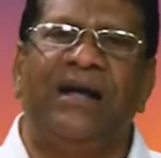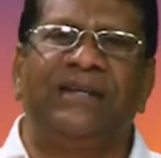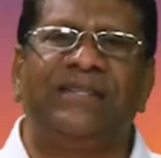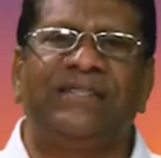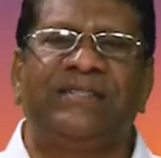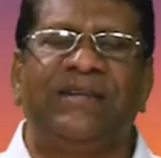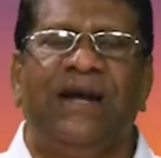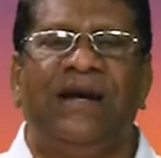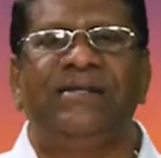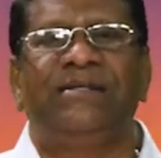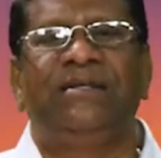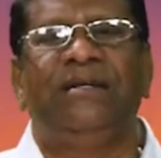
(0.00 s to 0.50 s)

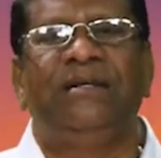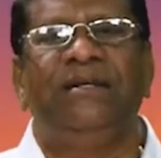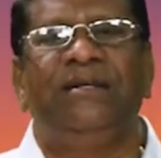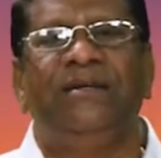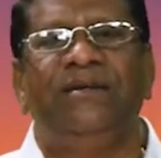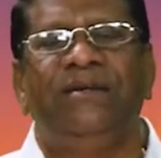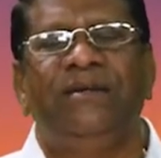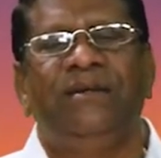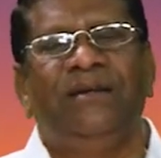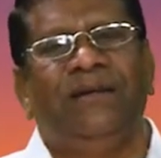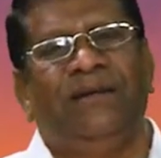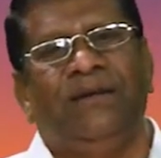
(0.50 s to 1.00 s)
started,
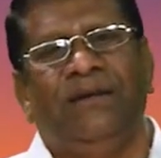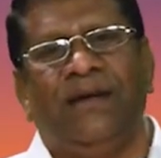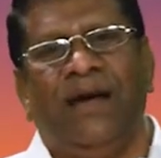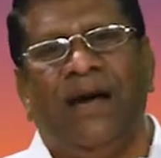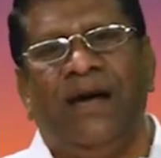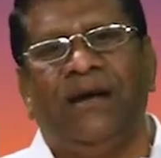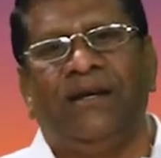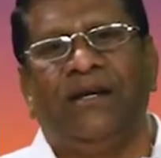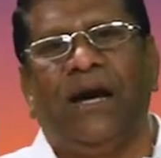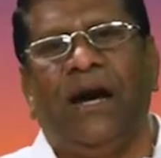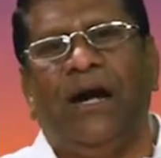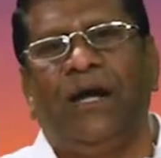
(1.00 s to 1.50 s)

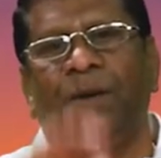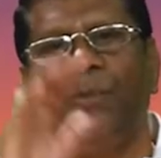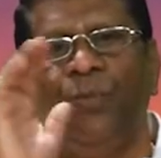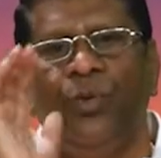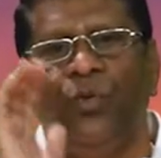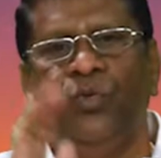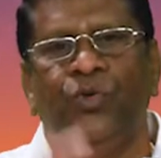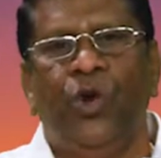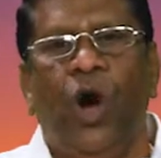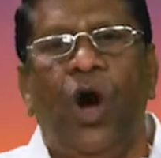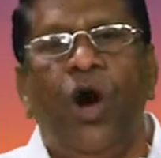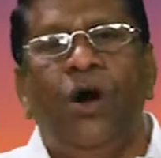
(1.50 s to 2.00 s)
and car
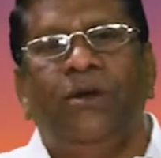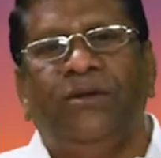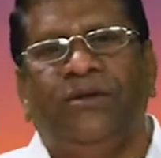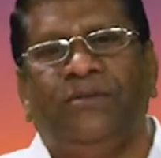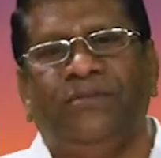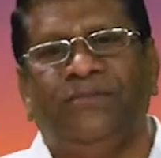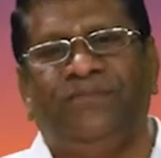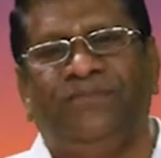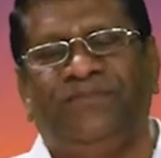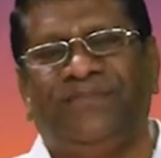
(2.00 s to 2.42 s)
moved on.